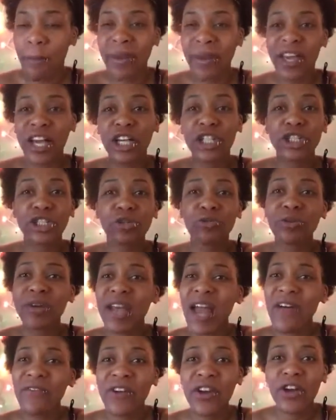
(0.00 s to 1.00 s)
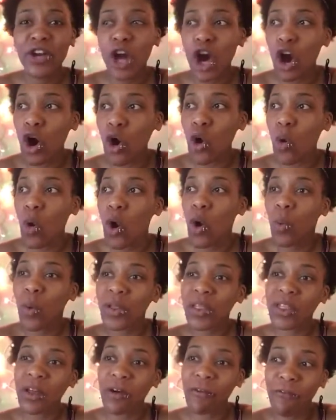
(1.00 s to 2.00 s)
because you never know
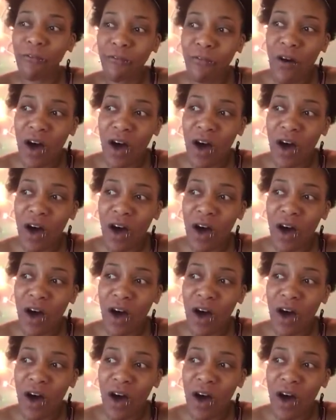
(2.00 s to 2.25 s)
what the